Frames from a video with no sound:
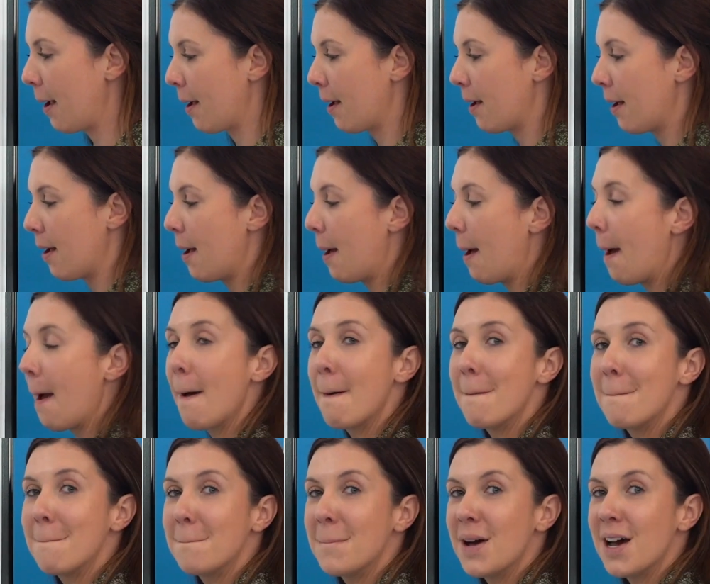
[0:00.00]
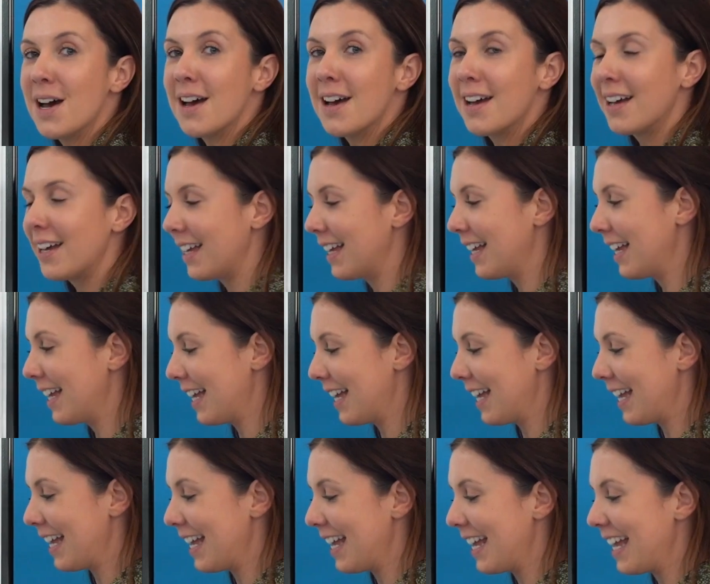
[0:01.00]

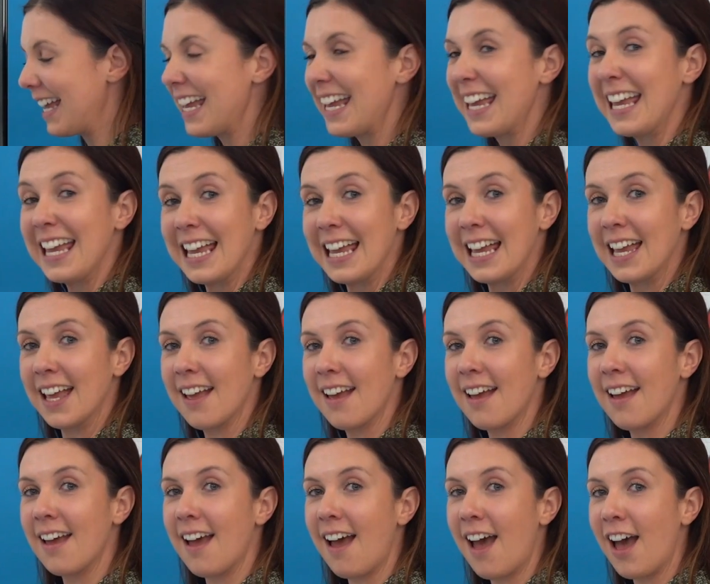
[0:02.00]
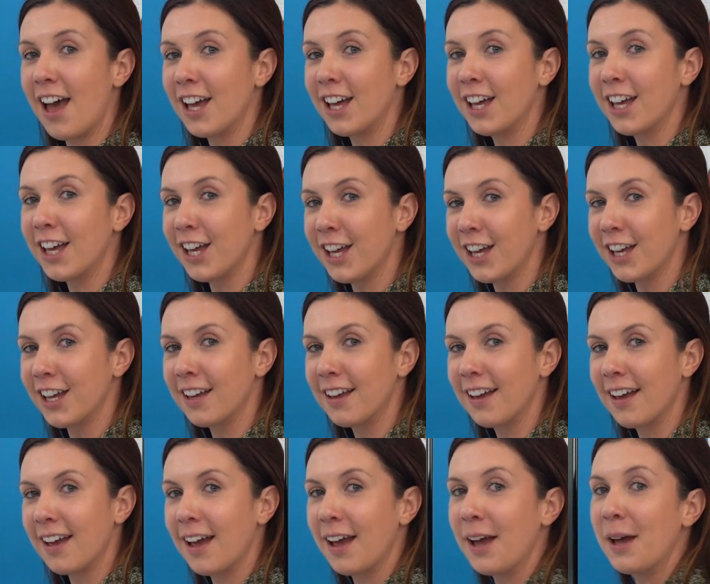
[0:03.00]

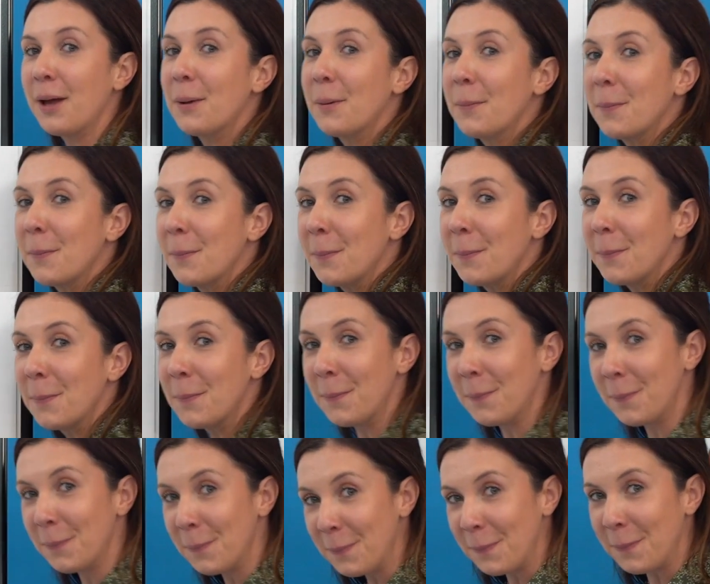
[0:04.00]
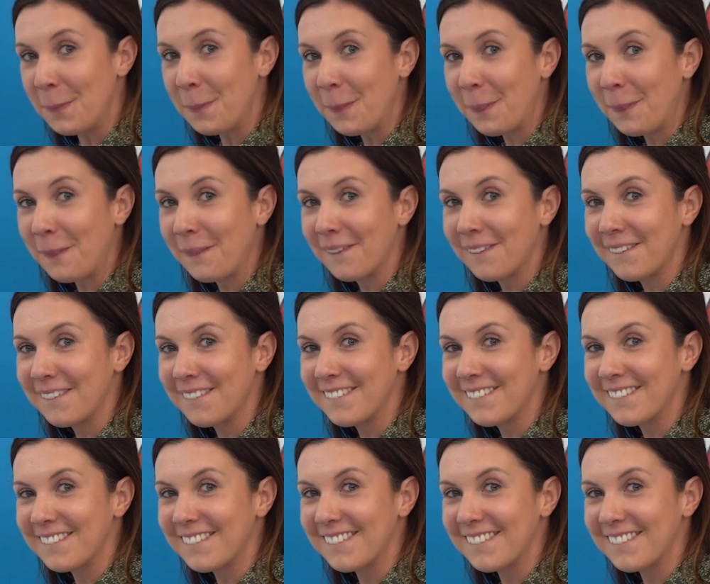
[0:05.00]
(silence)